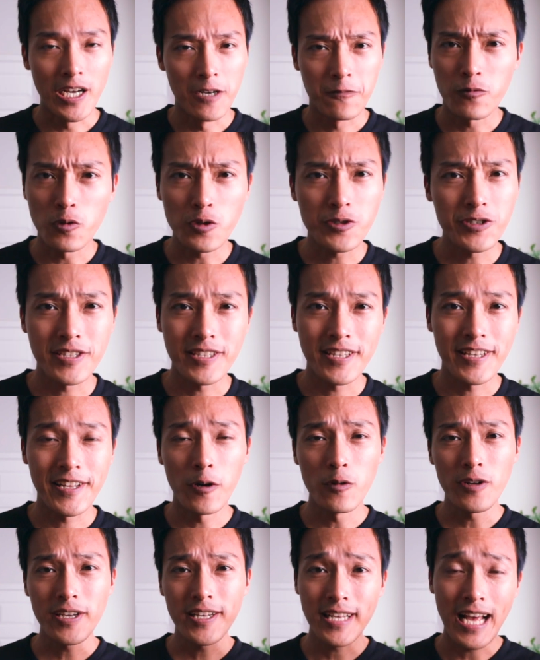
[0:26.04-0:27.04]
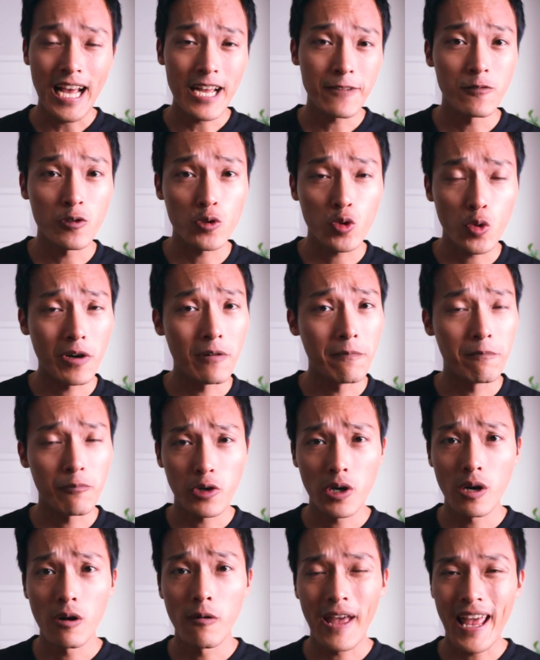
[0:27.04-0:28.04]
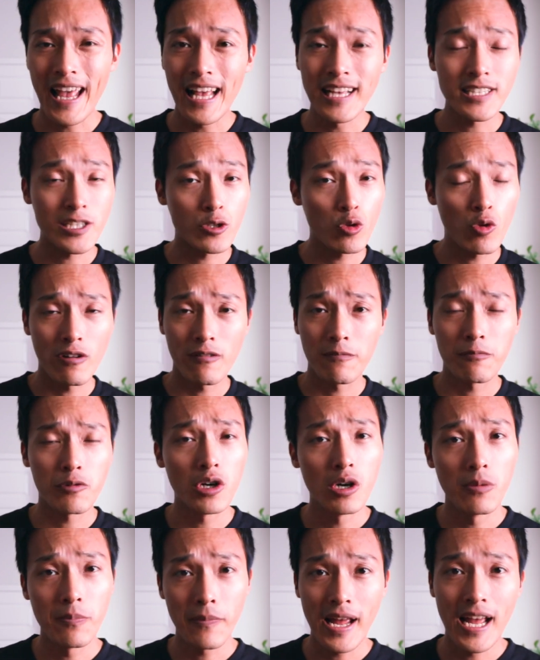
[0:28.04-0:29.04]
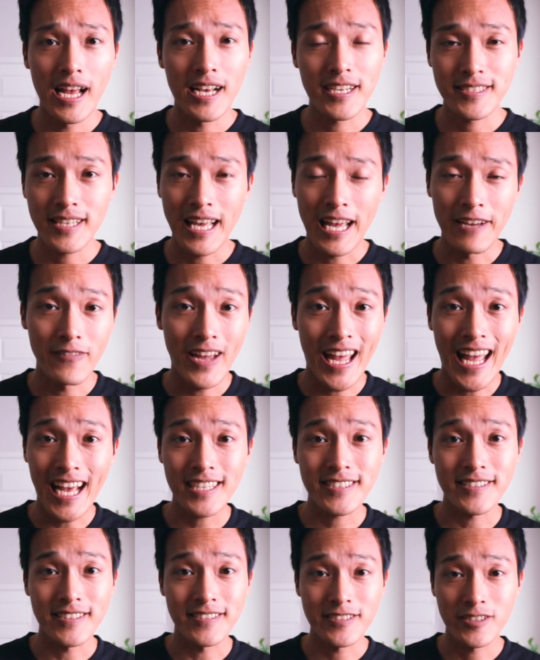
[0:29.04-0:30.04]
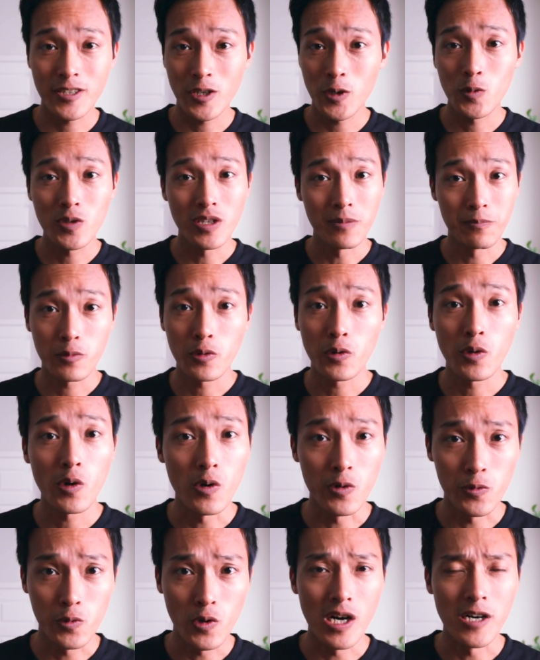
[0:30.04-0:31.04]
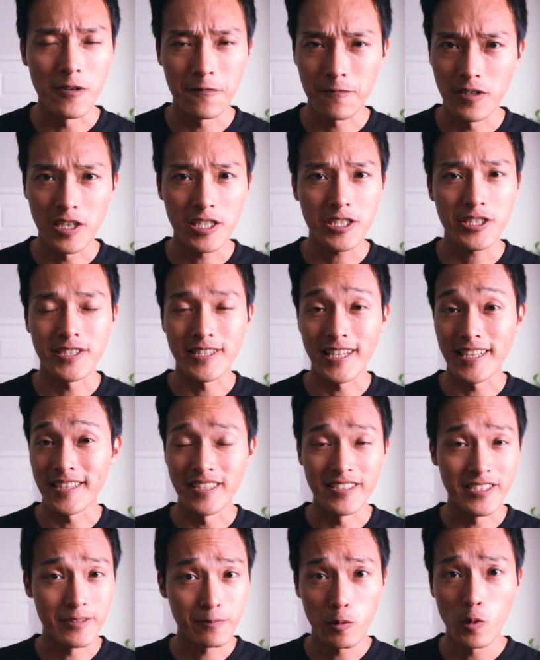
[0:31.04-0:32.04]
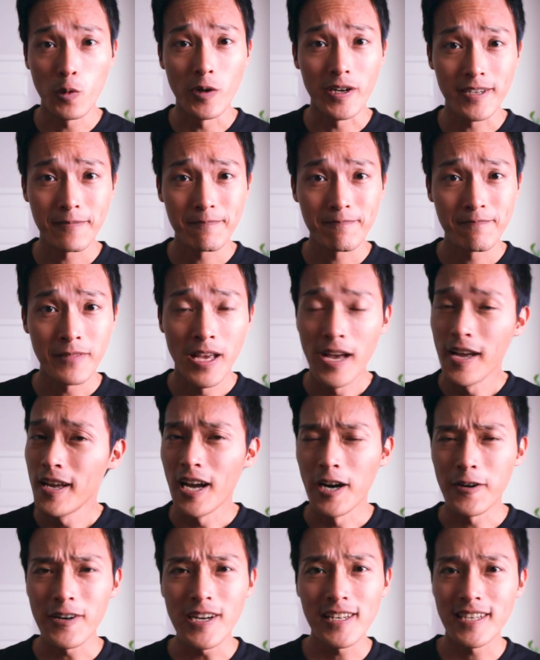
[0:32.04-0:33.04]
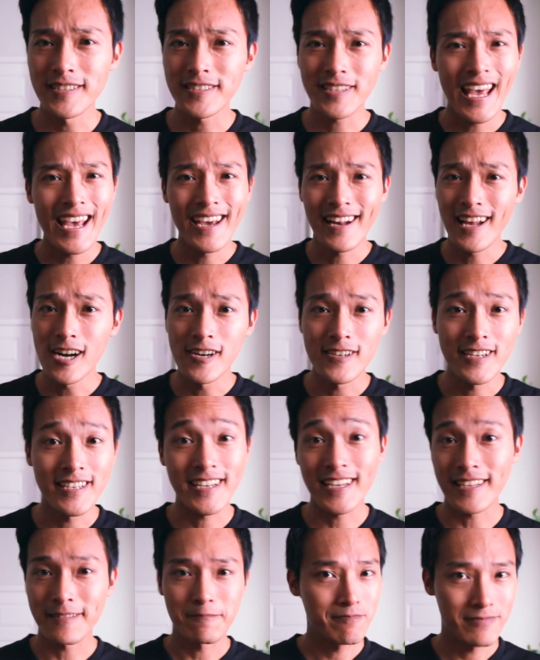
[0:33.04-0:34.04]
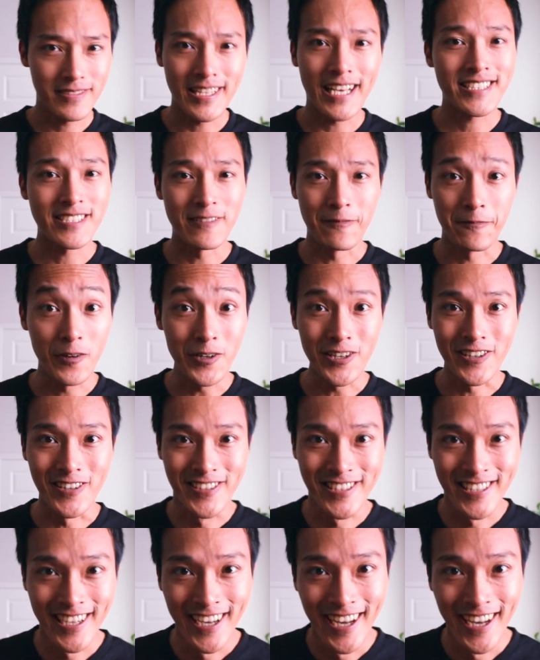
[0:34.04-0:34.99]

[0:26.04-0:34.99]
Unfortunately, only the iPhone 12 Pro and the 12 Pro Max have access to the ProRaw function at this point. Alright, let's head out and take some photos.